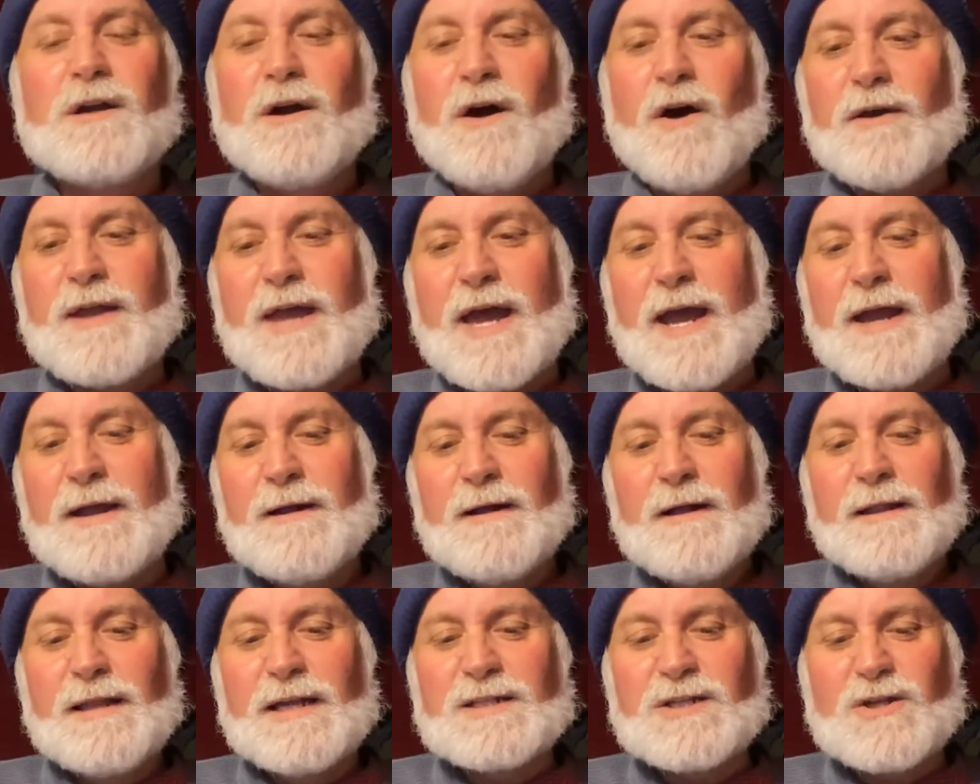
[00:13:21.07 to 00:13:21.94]
Okay,
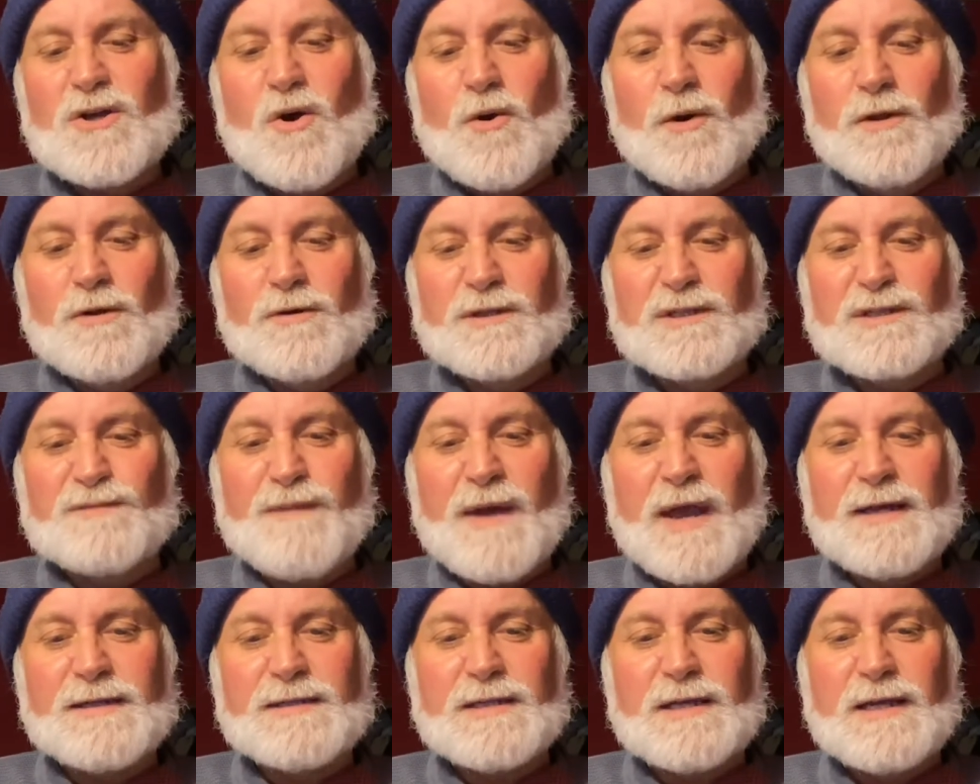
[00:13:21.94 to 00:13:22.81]
let's go a little
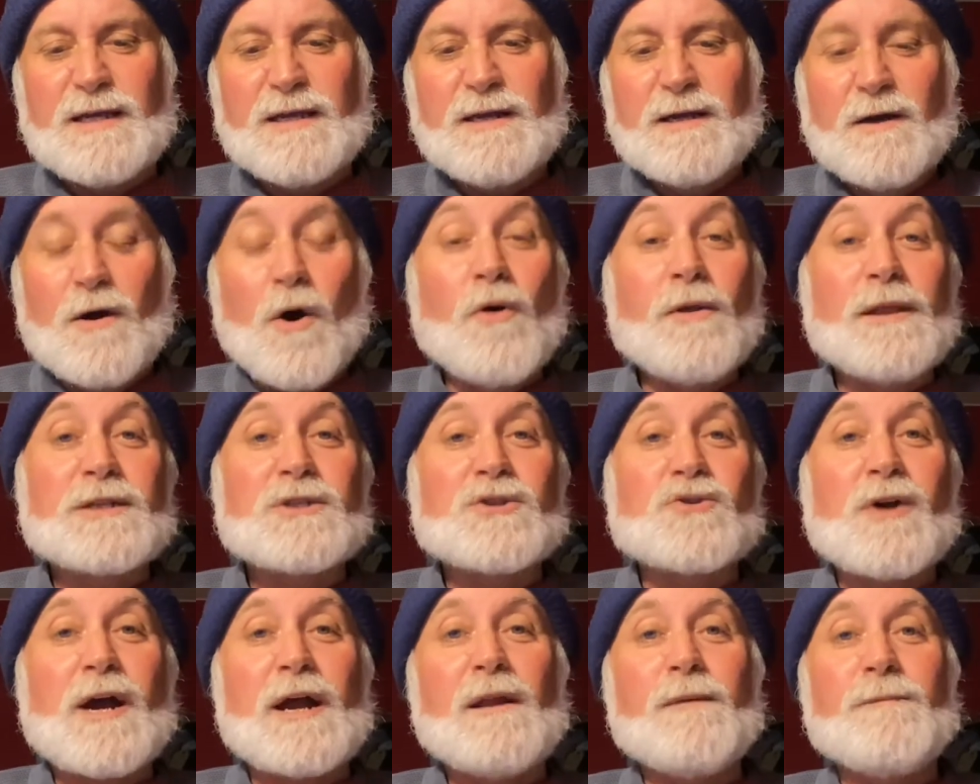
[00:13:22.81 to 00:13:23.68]
spacey. Oh, let's
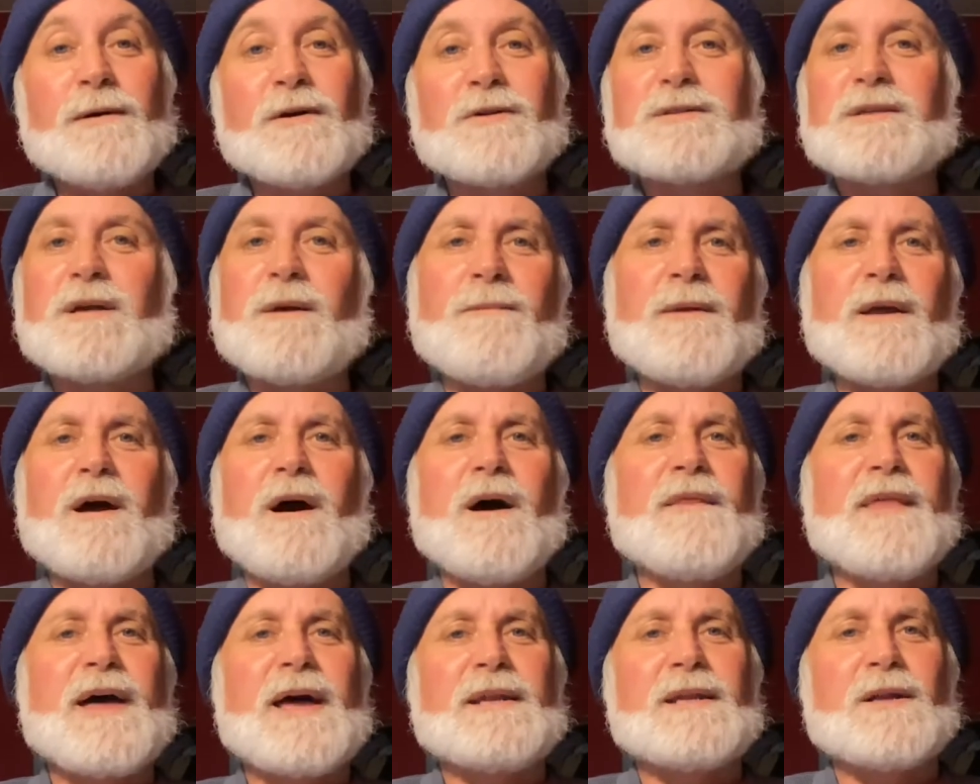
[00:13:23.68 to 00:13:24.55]
try to build something.
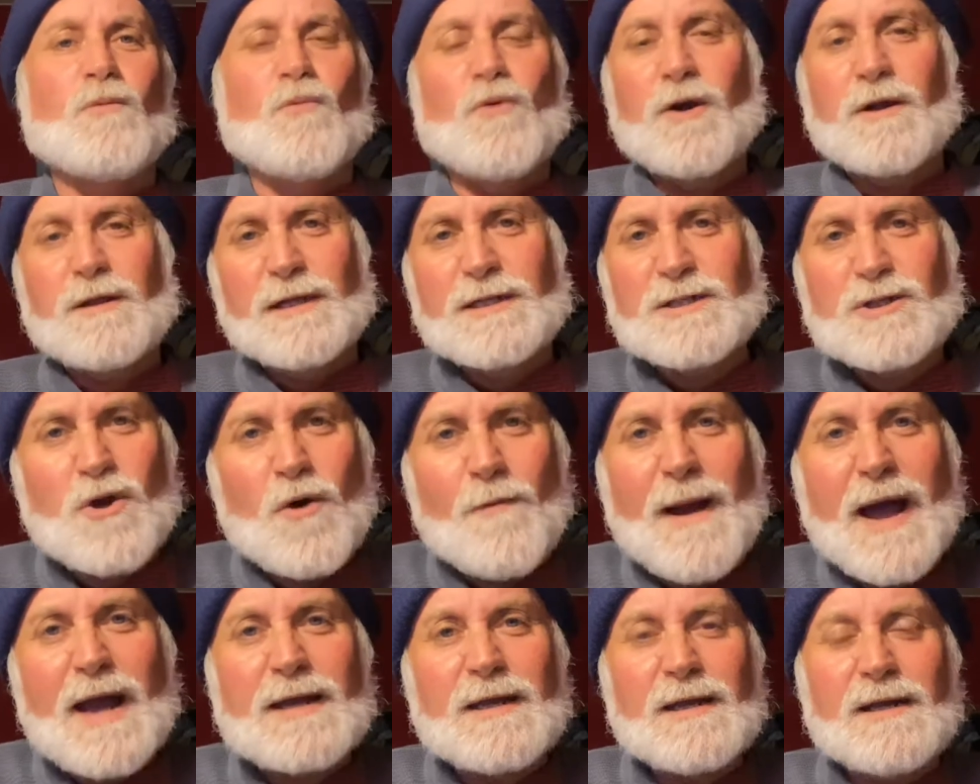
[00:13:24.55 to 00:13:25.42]
Ah, that didn't work. Let's go
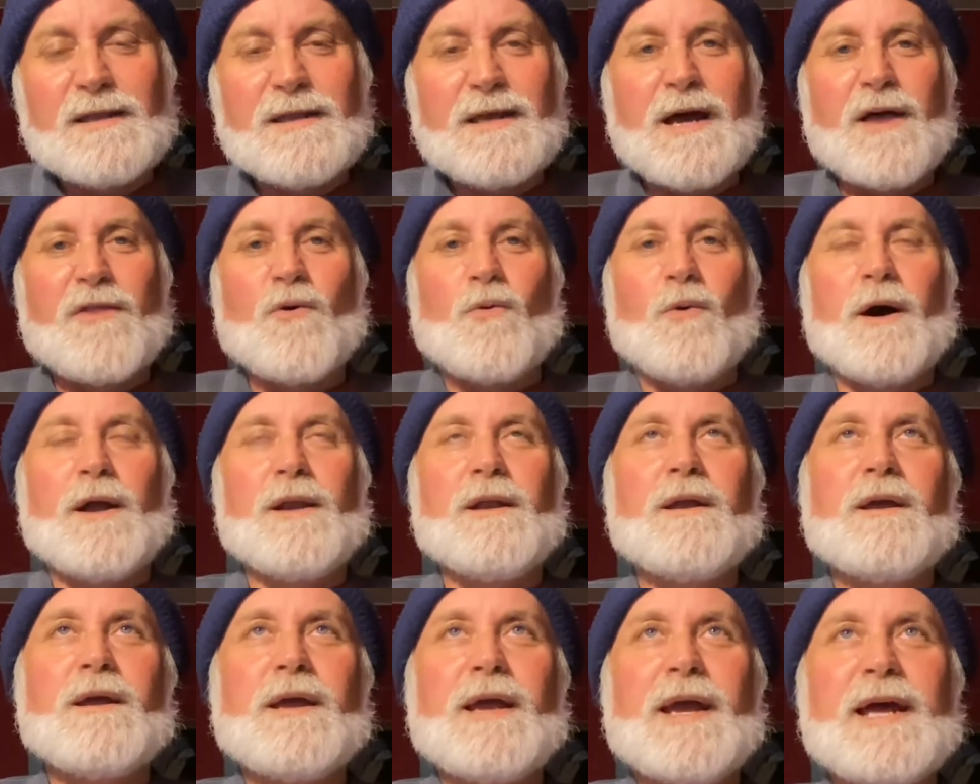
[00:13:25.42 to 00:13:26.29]
back into the other one.